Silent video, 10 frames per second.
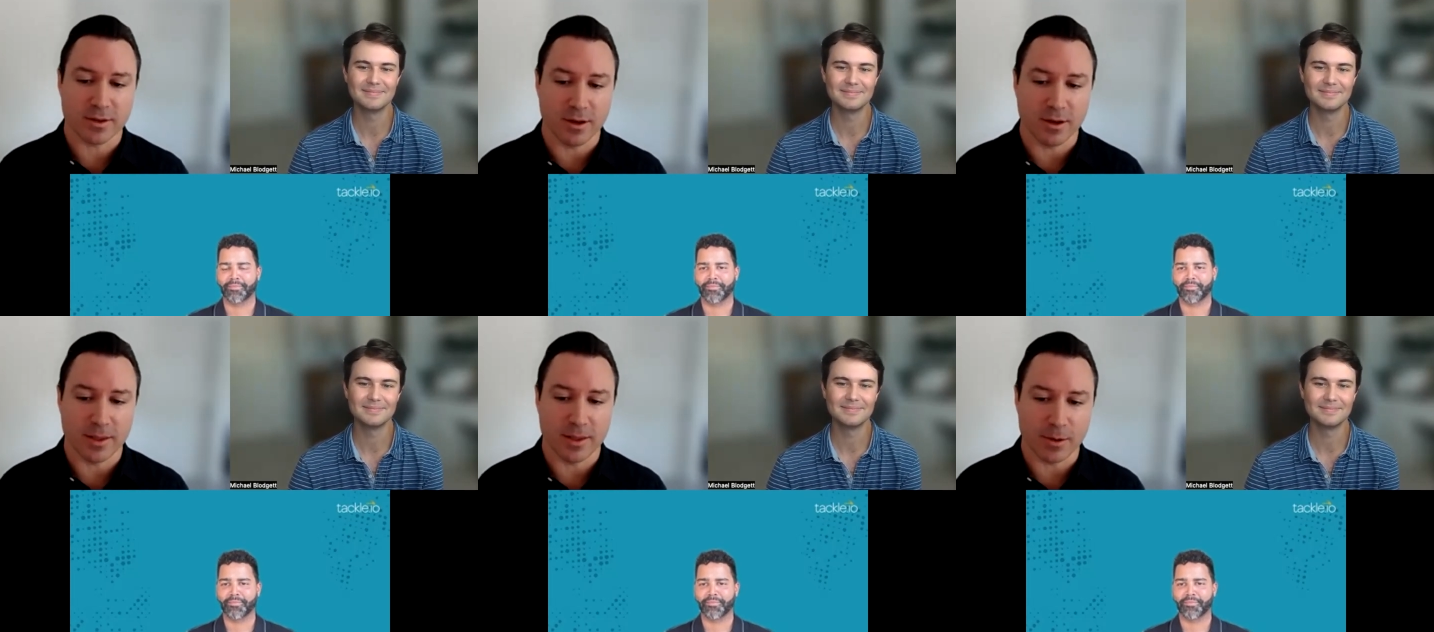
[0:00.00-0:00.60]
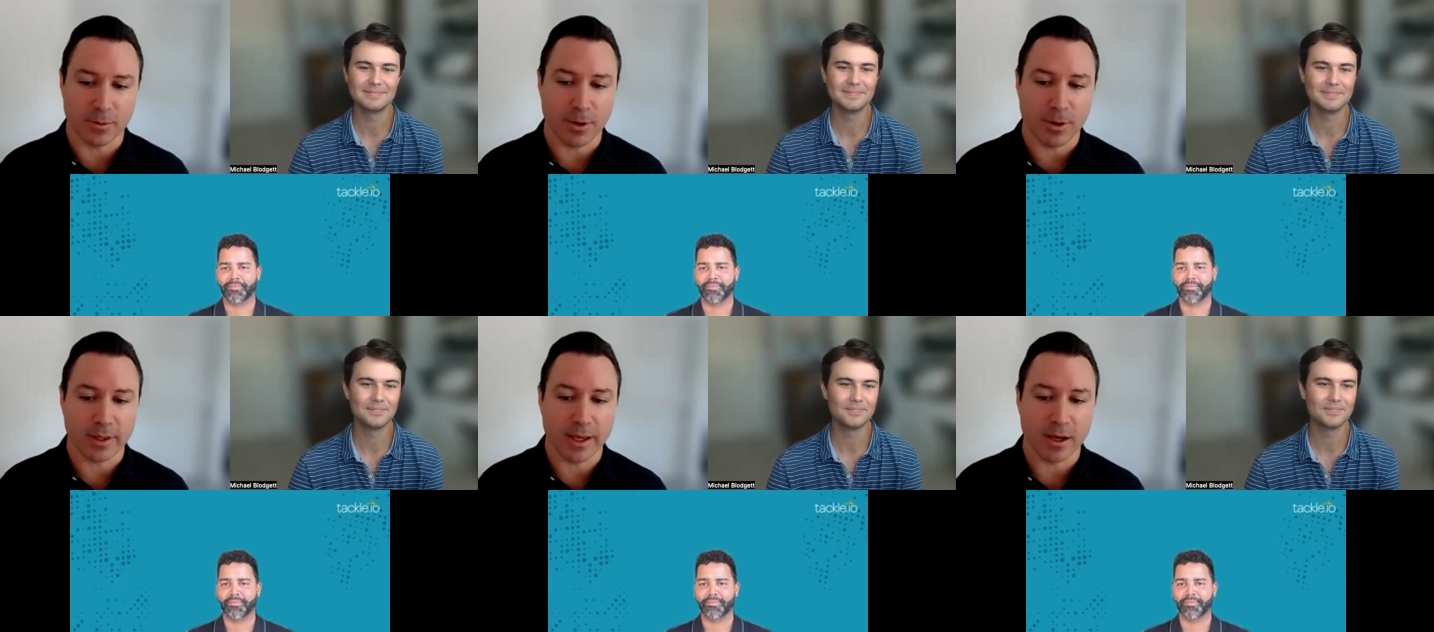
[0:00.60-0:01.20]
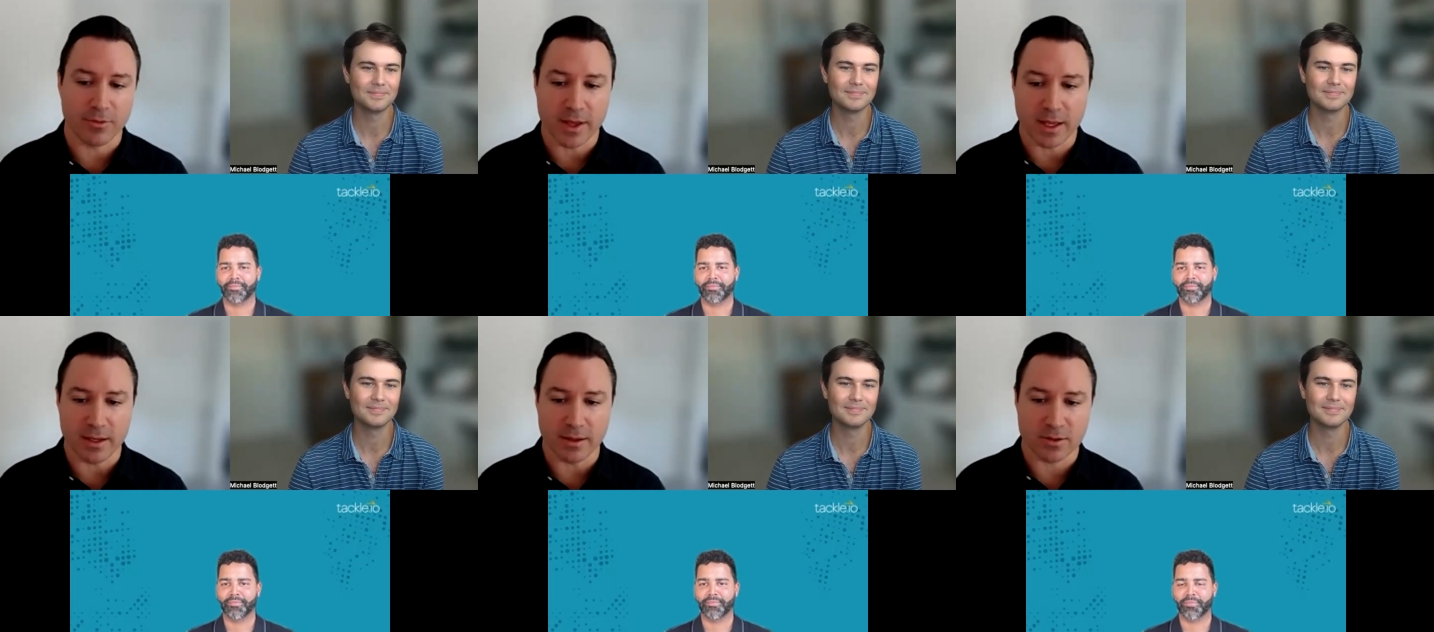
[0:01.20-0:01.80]
Speaker 1: uh, that I would parlay off
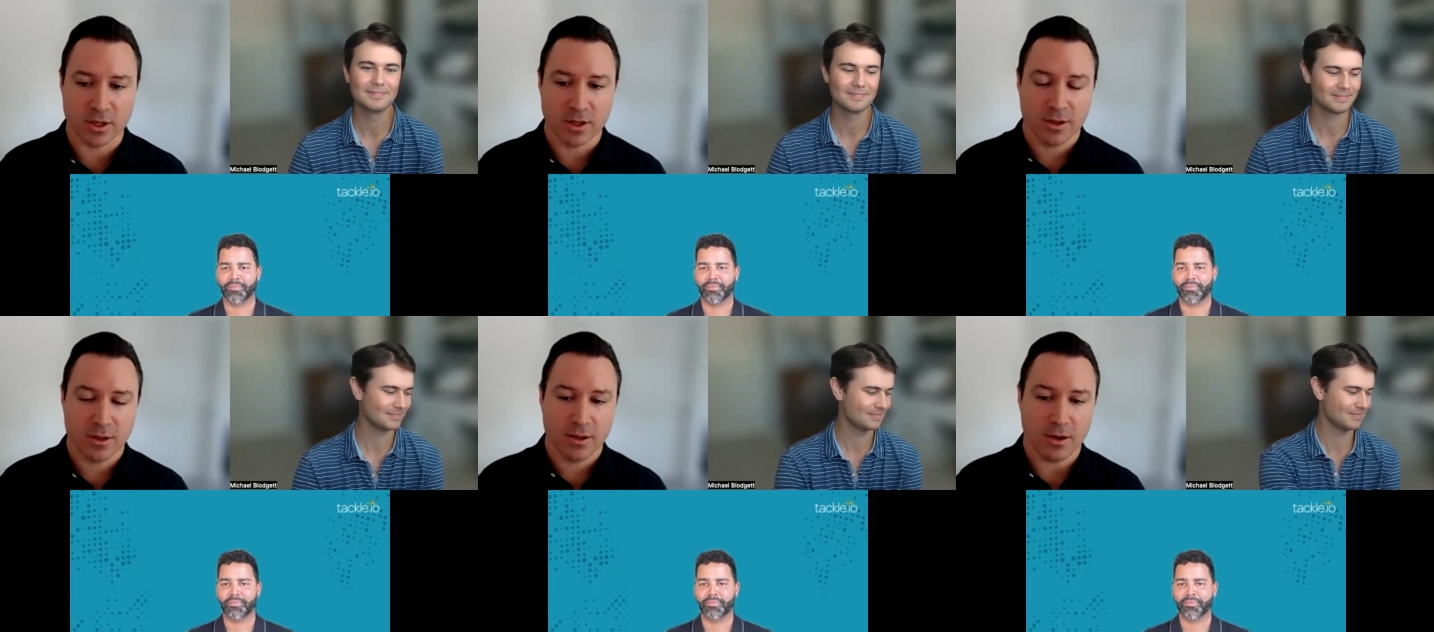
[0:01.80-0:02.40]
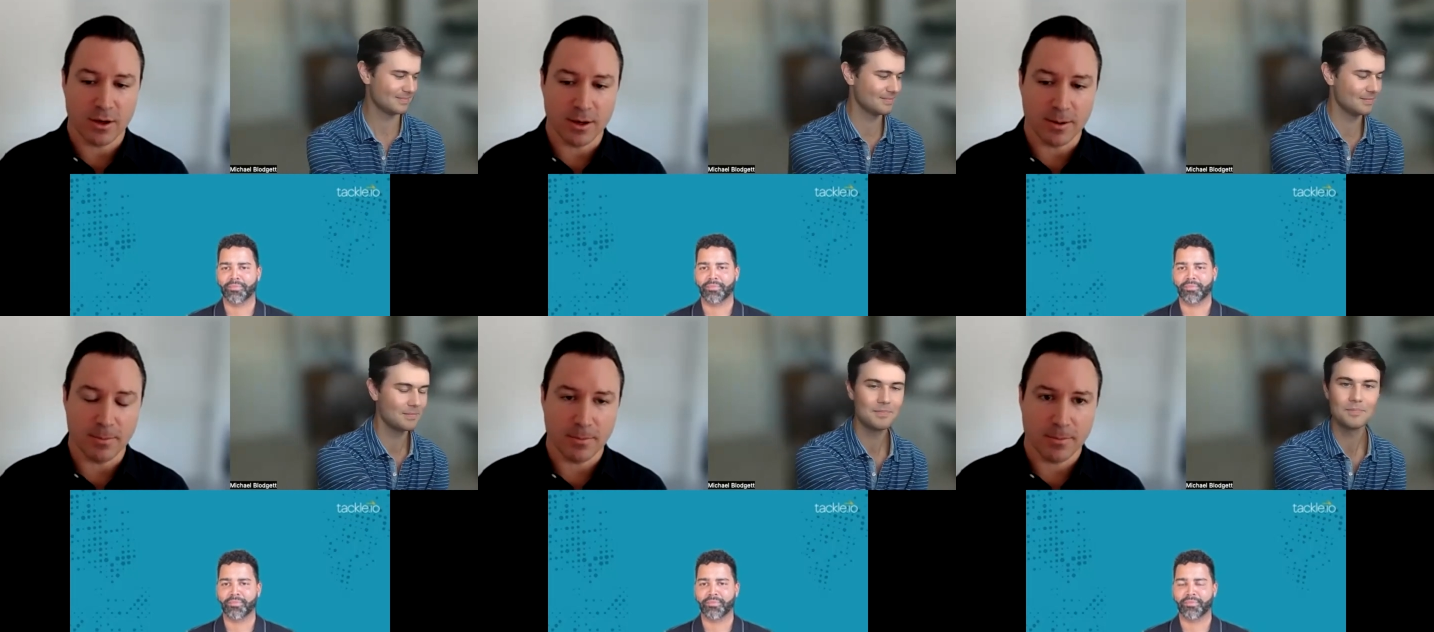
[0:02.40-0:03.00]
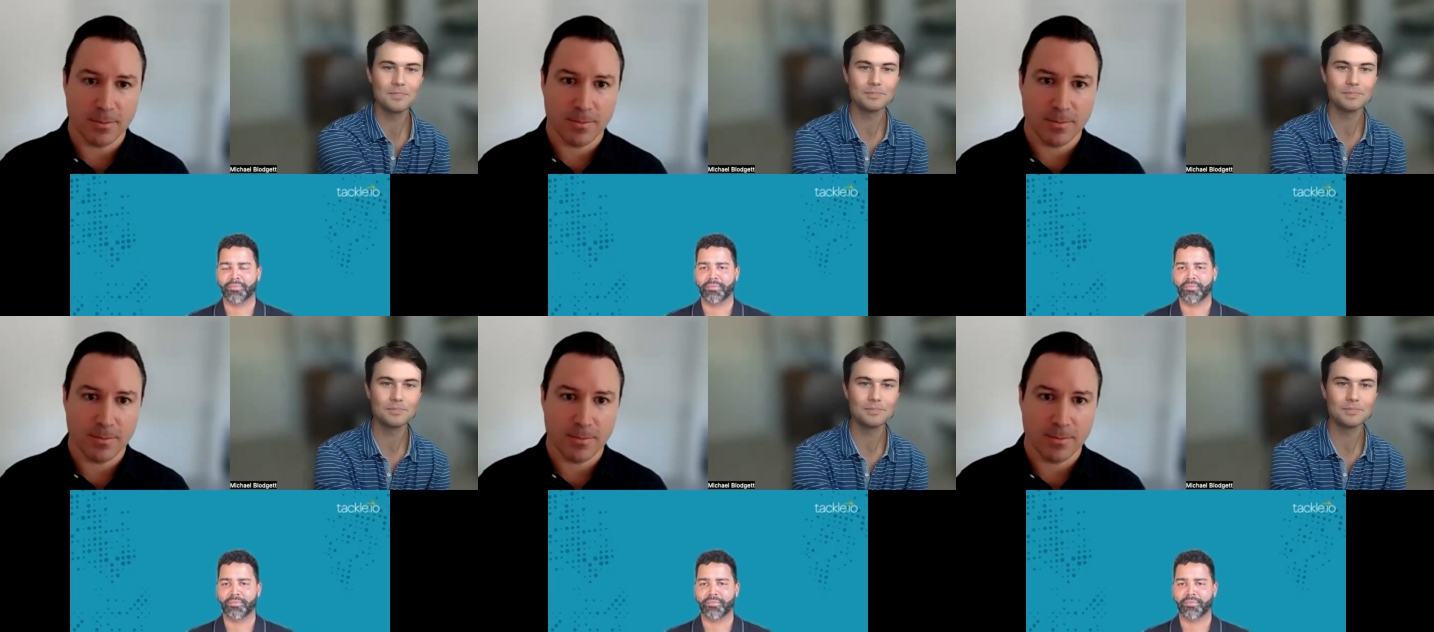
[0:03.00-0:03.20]
that is um,